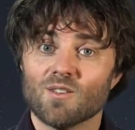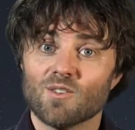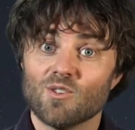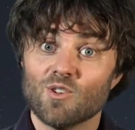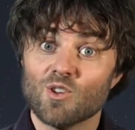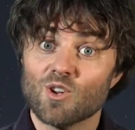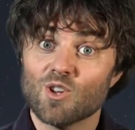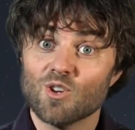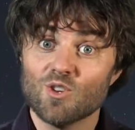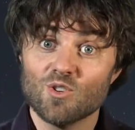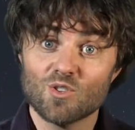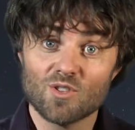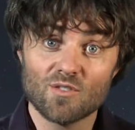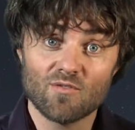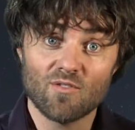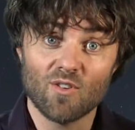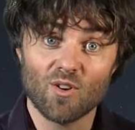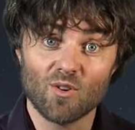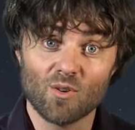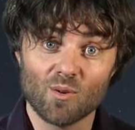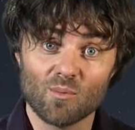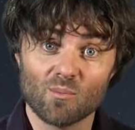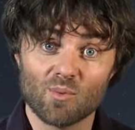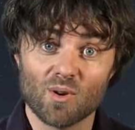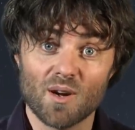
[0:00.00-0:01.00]
You can use the
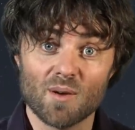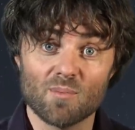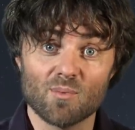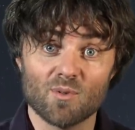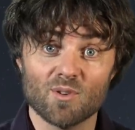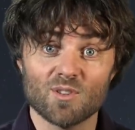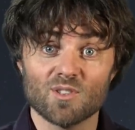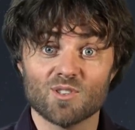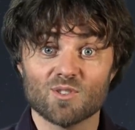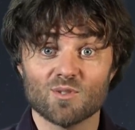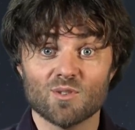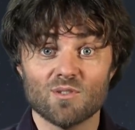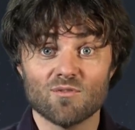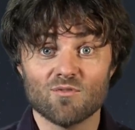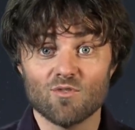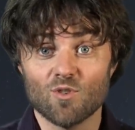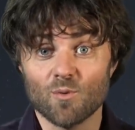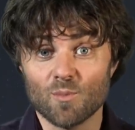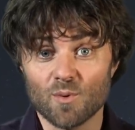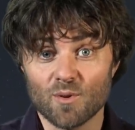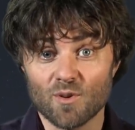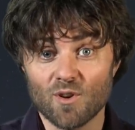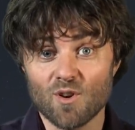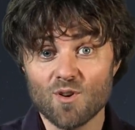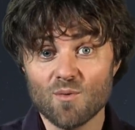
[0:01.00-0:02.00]
following prayer points to
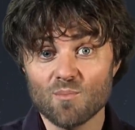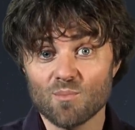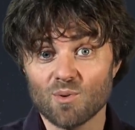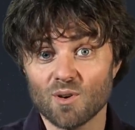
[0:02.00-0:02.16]
inform your own